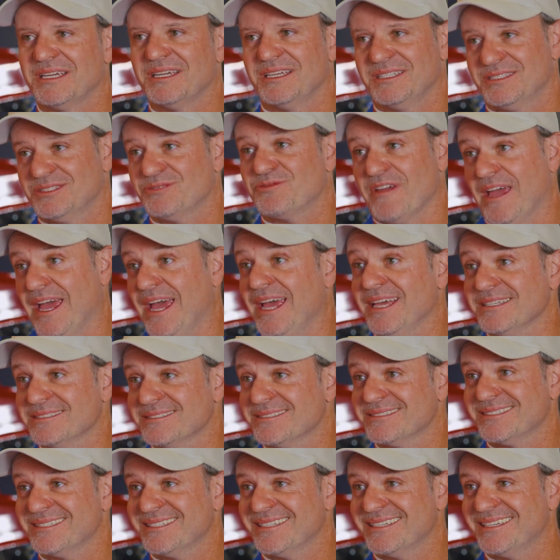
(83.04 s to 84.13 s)
uh, it's
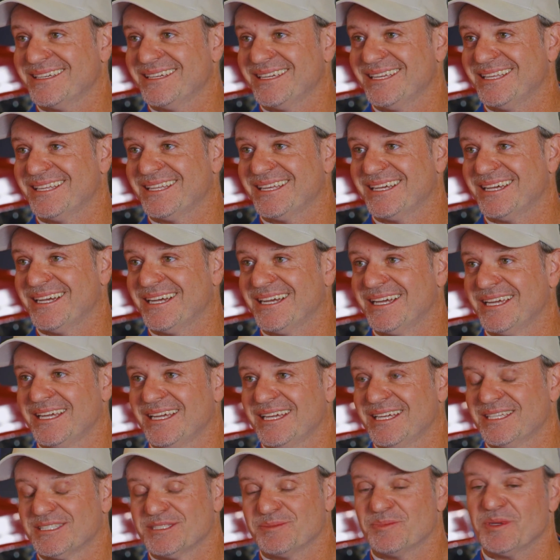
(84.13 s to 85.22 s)
fast and uh,
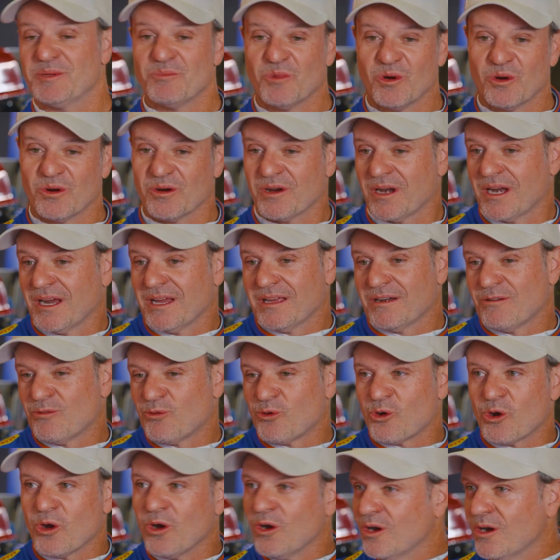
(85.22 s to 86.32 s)
it's a bit more
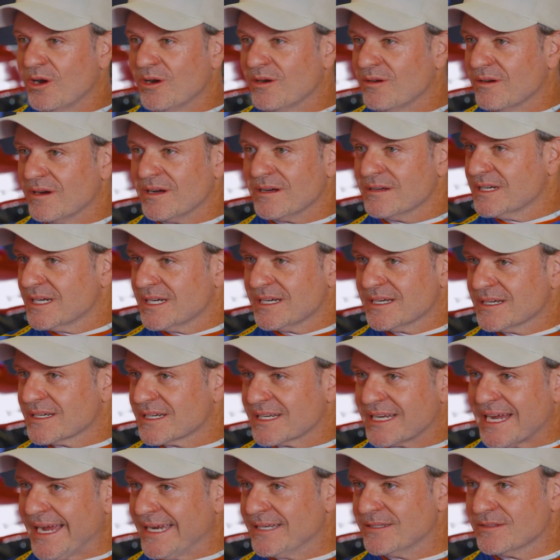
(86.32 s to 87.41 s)

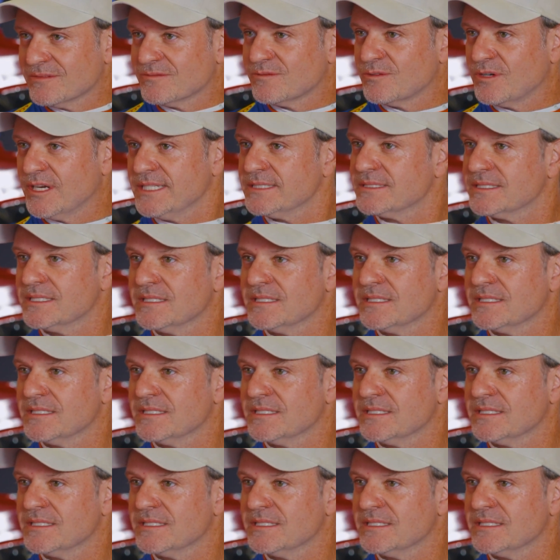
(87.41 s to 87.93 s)
raw kind of